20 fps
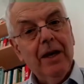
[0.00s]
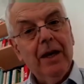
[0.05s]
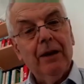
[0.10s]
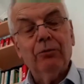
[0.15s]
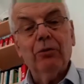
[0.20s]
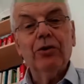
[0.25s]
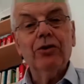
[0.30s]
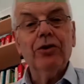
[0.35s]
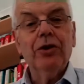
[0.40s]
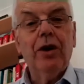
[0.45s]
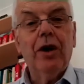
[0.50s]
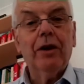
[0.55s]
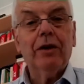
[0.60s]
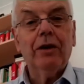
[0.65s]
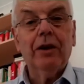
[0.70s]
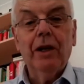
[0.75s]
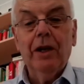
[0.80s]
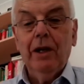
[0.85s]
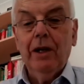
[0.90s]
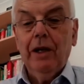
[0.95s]
It was
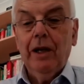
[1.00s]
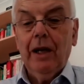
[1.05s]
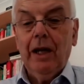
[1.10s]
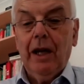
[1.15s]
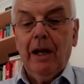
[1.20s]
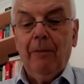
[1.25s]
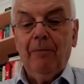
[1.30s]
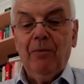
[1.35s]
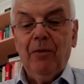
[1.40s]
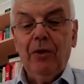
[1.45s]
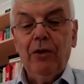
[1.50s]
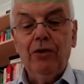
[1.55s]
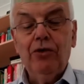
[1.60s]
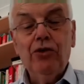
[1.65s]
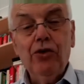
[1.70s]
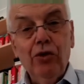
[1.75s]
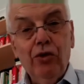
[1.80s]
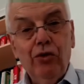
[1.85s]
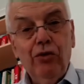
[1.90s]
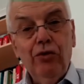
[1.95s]
not um, the
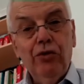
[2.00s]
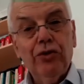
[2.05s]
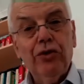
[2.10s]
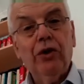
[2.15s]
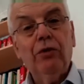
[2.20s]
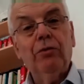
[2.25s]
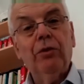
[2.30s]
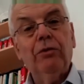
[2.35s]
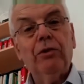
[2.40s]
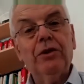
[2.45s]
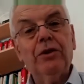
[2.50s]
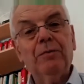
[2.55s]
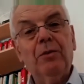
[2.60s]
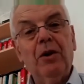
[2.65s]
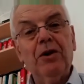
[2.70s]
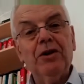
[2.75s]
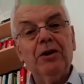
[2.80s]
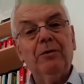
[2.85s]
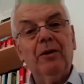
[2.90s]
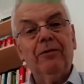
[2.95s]
Jews who were
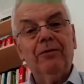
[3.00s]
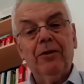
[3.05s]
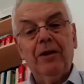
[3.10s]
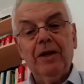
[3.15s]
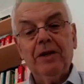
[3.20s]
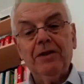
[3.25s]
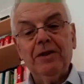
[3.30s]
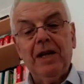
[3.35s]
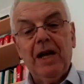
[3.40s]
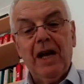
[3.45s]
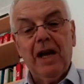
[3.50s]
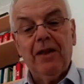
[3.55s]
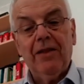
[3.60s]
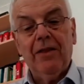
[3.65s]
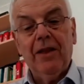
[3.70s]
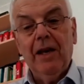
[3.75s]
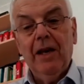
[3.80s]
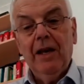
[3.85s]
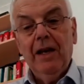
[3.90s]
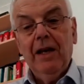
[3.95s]
responsible for his
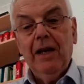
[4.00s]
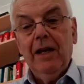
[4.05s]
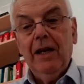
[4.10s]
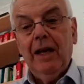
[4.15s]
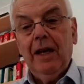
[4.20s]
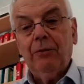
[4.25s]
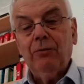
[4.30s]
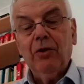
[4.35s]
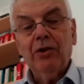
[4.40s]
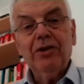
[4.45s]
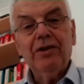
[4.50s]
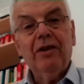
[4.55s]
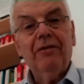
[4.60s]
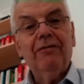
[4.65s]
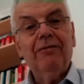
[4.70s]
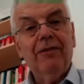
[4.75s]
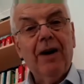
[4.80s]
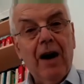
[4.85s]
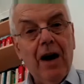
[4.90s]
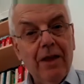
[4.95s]
death. It was the
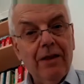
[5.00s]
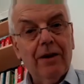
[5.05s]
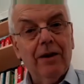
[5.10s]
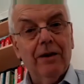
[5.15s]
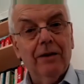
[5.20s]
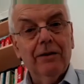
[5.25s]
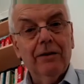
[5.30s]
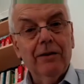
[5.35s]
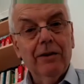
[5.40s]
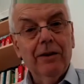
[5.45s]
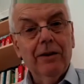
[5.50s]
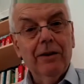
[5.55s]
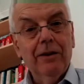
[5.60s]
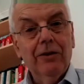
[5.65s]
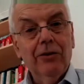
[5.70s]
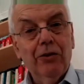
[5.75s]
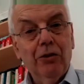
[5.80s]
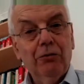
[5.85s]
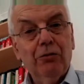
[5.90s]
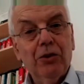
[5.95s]
Father
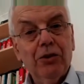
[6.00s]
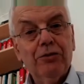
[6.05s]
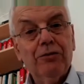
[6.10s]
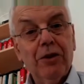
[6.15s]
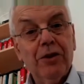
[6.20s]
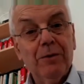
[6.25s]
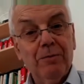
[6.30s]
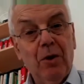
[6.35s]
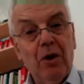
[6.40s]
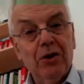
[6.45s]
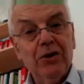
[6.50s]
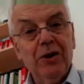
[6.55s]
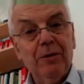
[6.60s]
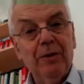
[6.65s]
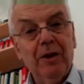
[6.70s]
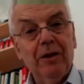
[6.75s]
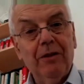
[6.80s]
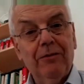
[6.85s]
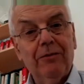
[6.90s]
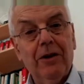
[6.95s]
who was
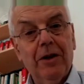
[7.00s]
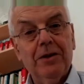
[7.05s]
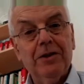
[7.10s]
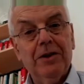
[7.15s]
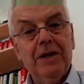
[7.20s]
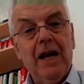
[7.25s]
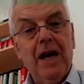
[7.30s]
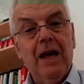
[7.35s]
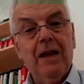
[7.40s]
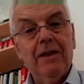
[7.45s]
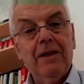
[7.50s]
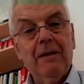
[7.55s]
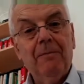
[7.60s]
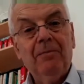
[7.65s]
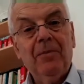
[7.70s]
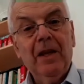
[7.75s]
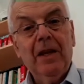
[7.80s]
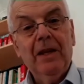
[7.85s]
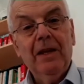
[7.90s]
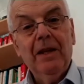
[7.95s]
responsible for his death.
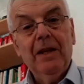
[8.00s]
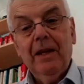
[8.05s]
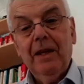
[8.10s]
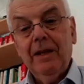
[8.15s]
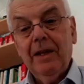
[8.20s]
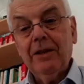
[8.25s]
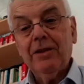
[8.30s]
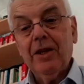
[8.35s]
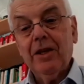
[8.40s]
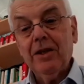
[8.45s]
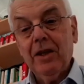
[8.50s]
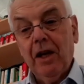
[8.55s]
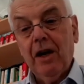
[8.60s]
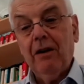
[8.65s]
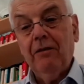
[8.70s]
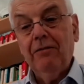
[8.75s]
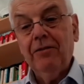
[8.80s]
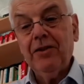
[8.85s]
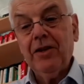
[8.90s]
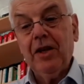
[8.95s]
This is
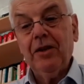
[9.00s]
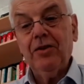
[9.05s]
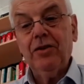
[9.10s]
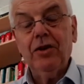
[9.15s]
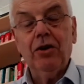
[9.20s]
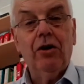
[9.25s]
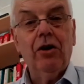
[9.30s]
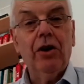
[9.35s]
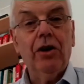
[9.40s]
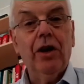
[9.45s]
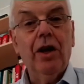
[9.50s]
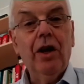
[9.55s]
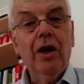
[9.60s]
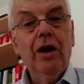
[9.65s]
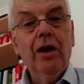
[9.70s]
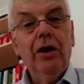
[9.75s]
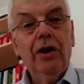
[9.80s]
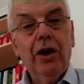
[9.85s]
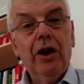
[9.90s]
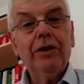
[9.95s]
love, says John,
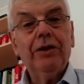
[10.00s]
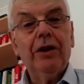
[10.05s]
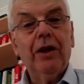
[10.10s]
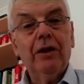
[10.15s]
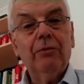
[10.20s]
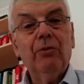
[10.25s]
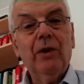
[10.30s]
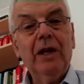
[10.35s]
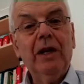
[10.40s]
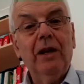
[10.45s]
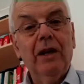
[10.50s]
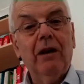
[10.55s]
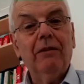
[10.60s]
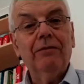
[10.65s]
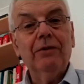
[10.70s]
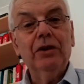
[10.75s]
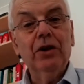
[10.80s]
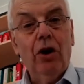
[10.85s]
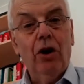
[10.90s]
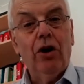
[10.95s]
not that we
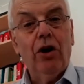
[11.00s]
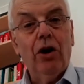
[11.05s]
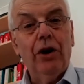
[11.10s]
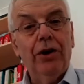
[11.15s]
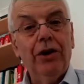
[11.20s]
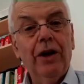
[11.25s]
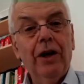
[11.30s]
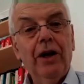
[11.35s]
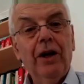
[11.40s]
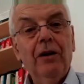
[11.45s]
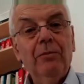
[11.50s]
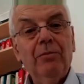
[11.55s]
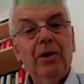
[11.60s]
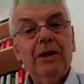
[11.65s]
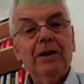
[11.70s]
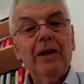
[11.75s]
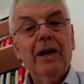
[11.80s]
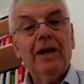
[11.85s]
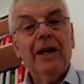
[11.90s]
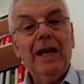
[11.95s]
loved God,
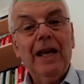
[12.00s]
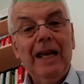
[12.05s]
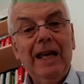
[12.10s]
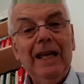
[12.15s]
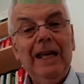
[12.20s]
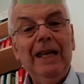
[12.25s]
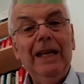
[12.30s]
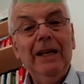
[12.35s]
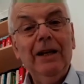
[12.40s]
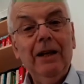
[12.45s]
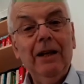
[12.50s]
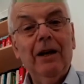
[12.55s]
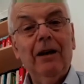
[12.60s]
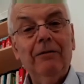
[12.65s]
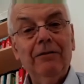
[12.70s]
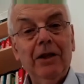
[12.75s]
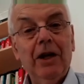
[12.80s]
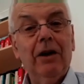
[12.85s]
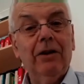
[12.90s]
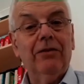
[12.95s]
but that He
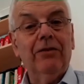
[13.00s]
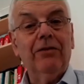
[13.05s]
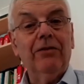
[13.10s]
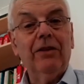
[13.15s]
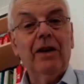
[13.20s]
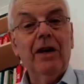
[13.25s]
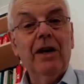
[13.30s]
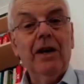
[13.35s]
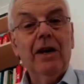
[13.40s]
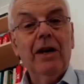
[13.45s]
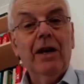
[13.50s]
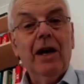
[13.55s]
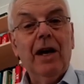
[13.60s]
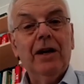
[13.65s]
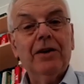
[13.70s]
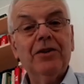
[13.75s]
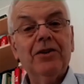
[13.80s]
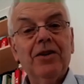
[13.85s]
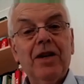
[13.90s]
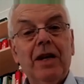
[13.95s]
loved us
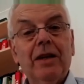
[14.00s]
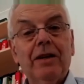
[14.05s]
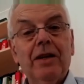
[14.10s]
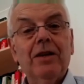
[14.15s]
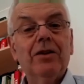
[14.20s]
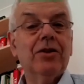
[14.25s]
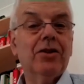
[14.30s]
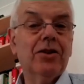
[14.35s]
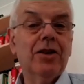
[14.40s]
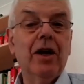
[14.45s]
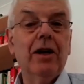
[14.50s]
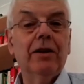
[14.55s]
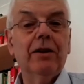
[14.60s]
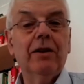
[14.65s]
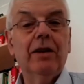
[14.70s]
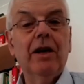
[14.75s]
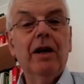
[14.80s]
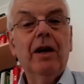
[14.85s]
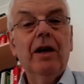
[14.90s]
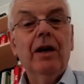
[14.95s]
and sent His
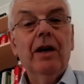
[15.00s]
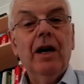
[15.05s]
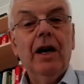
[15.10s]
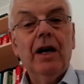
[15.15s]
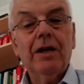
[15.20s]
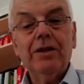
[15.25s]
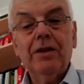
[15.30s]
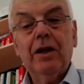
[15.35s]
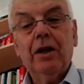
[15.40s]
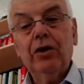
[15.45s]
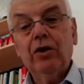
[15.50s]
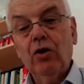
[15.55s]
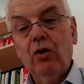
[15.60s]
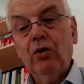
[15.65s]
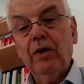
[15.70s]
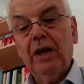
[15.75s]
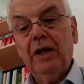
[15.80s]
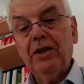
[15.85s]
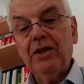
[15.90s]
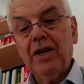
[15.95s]
Son as an
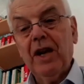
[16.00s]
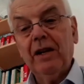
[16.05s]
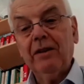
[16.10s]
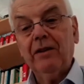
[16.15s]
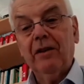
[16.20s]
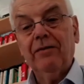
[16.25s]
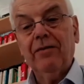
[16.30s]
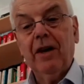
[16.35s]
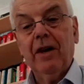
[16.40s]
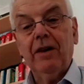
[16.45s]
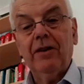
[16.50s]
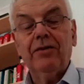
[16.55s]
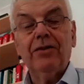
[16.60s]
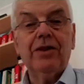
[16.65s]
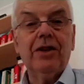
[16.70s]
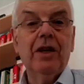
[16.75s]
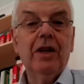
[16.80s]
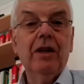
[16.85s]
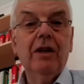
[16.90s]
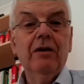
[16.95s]
atoning
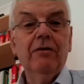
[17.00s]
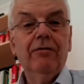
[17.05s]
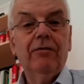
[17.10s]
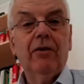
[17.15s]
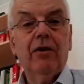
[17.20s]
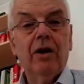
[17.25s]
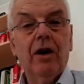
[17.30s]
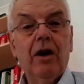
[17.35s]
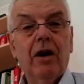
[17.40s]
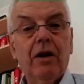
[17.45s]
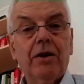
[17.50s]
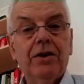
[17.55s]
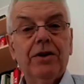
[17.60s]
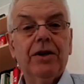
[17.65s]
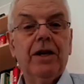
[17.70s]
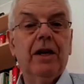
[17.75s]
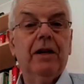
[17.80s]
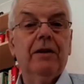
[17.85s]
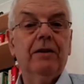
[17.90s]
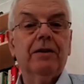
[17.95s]
sacrifice for our
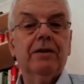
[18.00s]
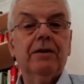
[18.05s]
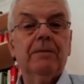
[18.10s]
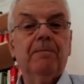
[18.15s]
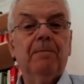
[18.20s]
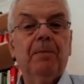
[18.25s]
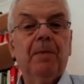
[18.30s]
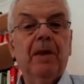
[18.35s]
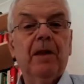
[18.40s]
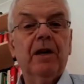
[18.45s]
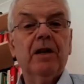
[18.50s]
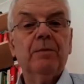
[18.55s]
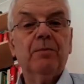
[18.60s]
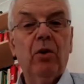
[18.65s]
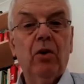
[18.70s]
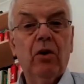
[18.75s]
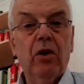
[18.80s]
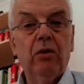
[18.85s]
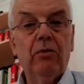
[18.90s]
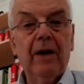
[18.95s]
sins. As
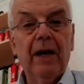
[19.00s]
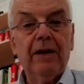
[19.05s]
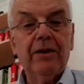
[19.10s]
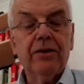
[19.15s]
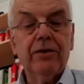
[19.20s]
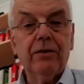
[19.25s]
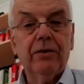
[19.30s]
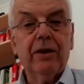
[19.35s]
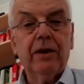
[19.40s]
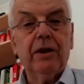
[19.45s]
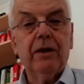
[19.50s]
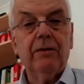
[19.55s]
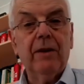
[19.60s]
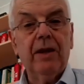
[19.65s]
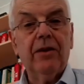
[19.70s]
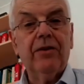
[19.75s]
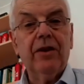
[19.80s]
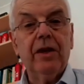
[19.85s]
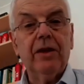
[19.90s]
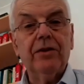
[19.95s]
Paul writes to the
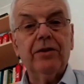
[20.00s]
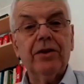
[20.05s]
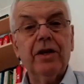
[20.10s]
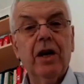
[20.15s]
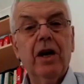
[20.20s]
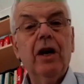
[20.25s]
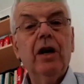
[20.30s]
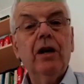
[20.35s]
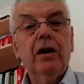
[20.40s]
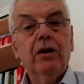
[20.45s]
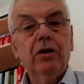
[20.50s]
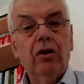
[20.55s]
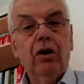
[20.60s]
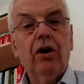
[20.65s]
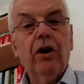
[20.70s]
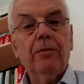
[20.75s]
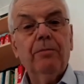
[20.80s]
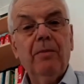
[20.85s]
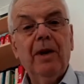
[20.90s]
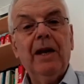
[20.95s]
Corinthians,
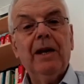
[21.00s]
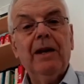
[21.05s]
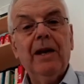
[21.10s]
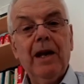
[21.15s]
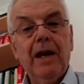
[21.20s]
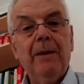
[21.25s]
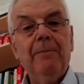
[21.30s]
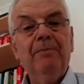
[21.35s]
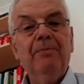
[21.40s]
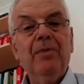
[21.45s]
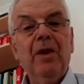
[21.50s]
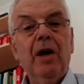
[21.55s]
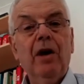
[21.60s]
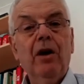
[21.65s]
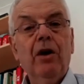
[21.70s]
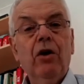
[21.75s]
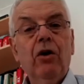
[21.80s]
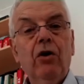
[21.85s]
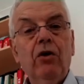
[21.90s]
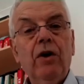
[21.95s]
God made Him
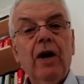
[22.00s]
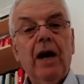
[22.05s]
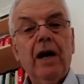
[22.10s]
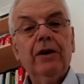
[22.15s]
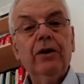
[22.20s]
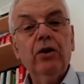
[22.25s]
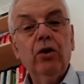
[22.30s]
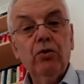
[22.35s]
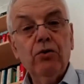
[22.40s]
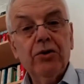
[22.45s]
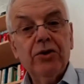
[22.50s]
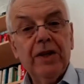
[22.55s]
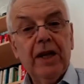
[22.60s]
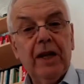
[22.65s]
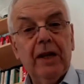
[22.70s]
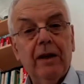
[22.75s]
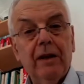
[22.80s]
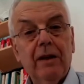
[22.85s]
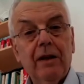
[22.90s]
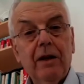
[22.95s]
who had no
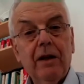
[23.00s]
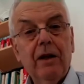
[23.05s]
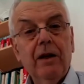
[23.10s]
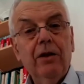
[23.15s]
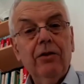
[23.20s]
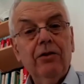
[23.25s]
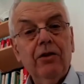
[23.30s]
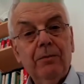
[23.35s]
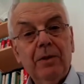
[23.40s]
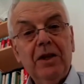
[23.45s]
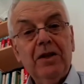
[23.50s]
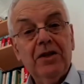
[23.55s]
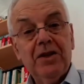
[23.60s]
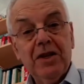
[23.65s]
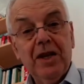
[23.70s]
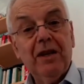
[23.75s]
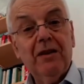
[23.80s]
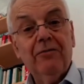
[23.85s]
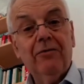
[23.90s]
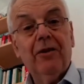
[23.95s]
sin to be
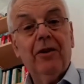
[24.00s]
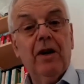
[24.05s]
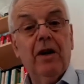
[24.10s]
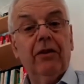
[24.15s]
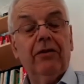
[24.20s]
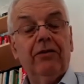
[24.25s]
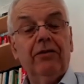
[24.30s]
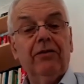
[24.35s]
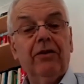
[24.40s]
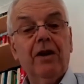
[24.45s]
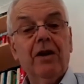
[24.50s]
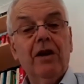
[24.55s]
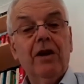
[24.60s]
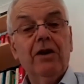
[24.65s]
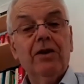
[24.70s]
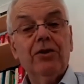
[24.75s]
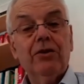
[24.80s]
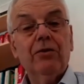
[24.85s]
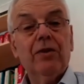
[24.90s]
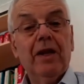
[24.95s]
sin for us,
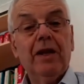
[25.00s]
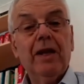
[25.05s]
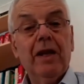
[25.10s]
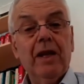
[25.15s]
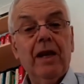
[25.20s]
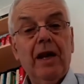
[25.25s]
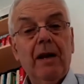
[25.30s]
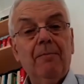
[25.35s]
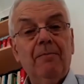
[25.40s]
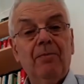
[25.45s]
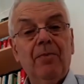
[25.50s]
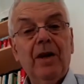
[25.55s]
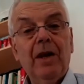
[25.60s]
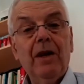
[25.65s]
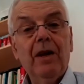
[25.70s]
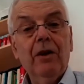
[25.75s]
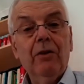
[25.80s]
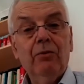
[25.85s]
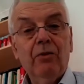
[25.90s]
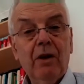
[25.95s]
so that in Him
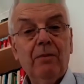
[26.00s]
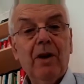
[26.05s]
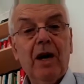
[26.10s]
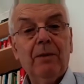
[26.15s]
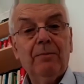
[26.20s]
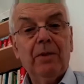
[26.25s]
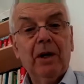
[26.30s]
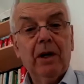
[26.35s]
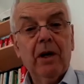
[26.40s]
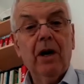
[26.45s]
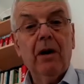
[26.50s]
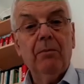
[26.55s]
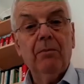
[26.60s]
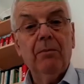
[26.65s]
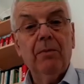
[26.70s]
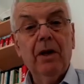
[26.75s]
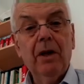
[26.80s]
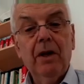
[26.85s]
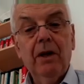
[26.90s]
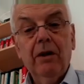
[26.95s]
we might
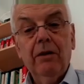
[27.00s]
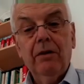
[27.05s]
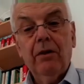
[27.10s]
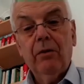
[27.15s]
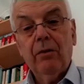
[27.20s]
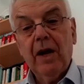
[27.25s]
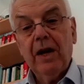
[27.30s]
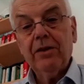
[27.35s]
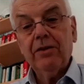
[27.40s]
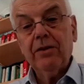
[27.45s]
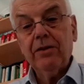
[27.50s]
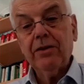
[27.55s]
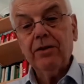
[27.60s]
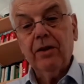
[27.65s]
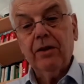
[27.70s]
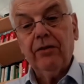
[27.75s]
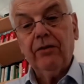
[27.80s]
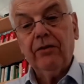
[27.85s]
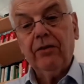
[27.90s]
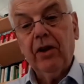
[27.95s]
become the
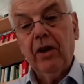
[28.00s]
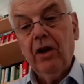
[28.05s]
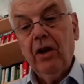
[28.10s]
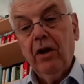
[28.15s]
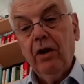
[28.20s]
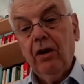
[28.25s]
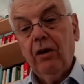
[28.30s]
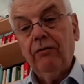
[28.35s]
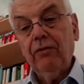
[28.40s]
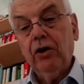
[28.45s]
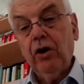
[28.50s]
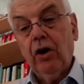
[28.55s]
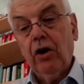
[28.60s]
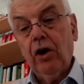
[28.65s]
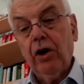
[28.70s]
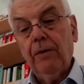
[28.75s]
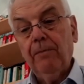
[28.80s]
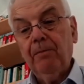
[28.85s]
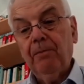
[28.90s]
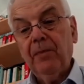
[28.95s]
righteousness of
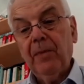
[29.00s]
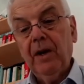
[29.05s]
God.